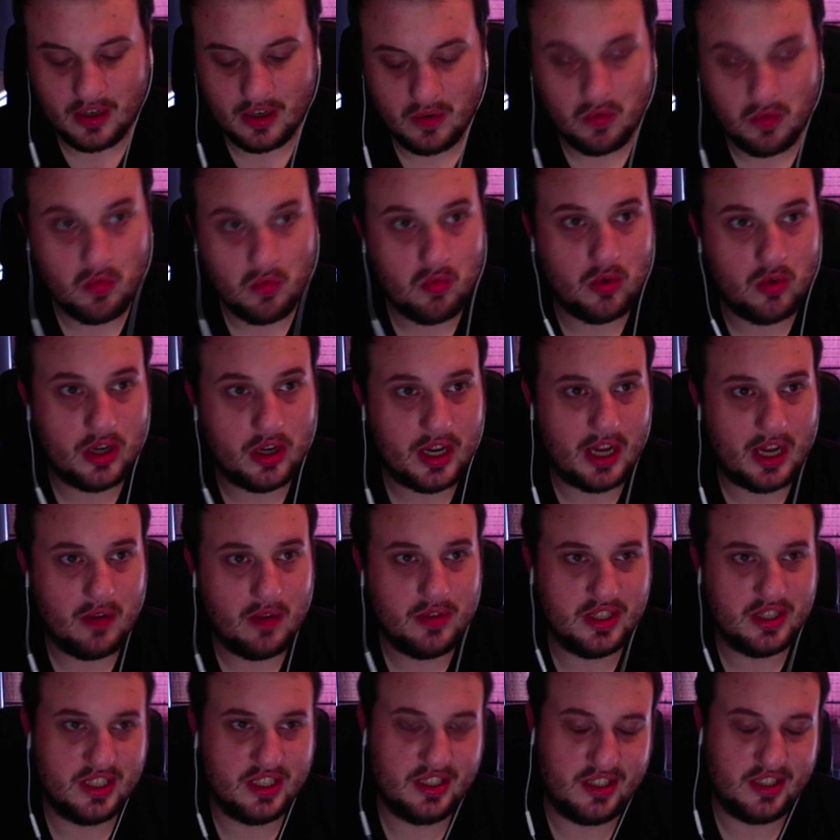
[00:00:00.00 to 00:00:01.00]
what I
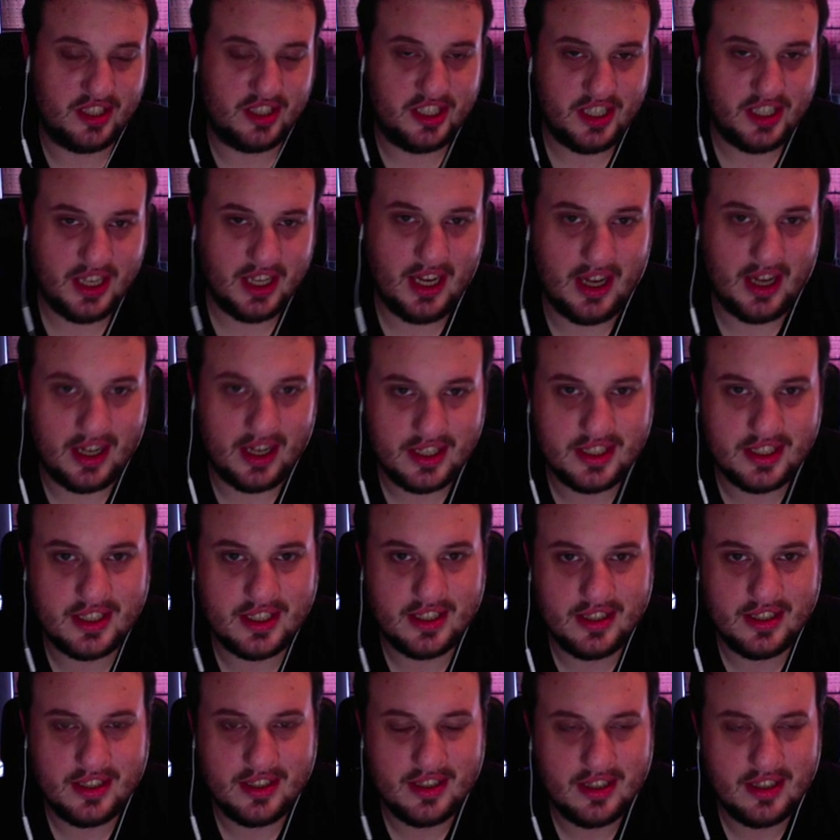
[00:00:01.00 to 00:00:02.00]
would
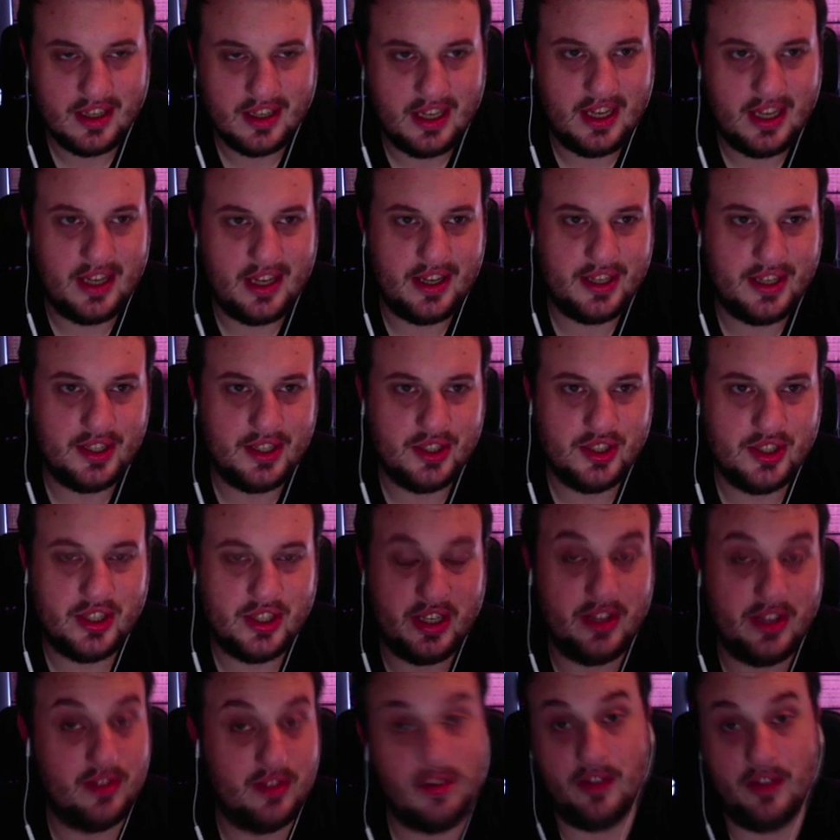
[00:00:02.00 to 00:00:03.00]
suggest is,
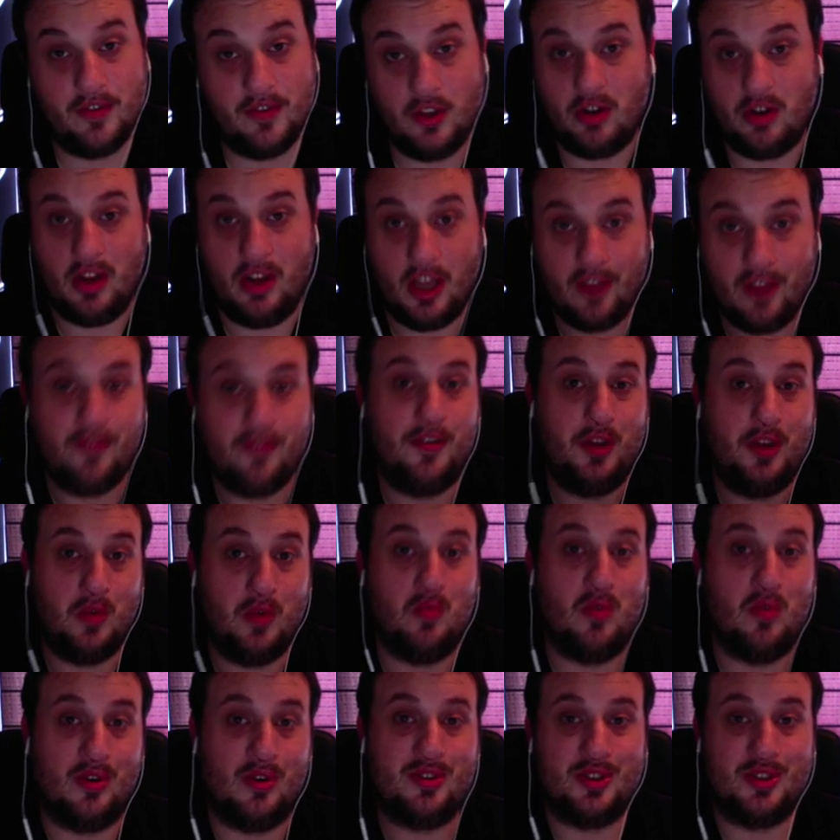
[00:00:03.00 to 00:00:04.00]
if you
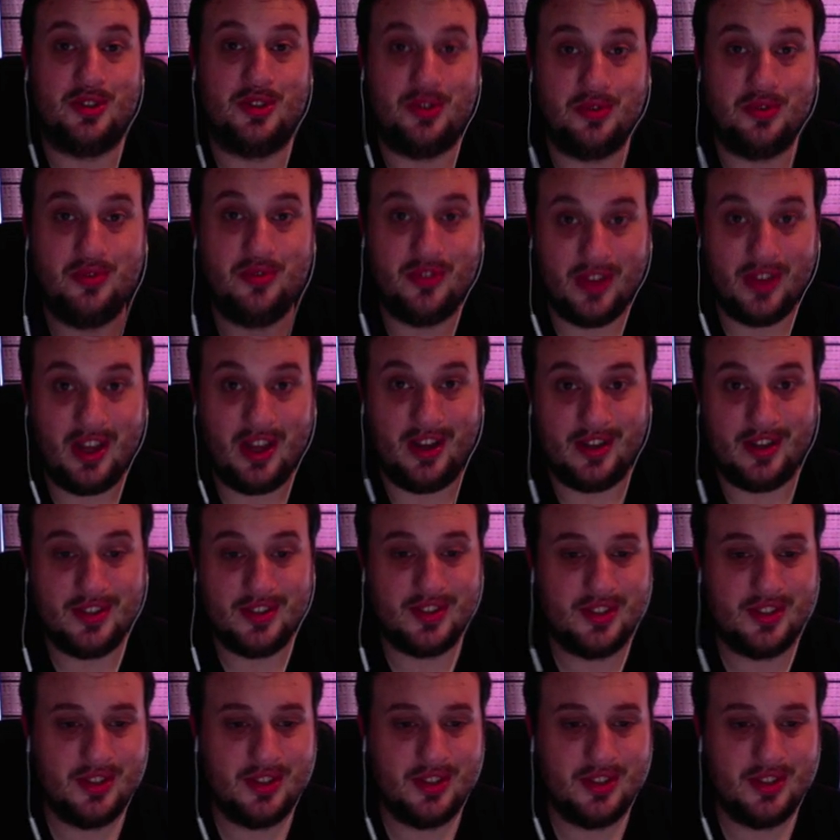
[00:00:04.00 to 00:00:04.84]
want to do this,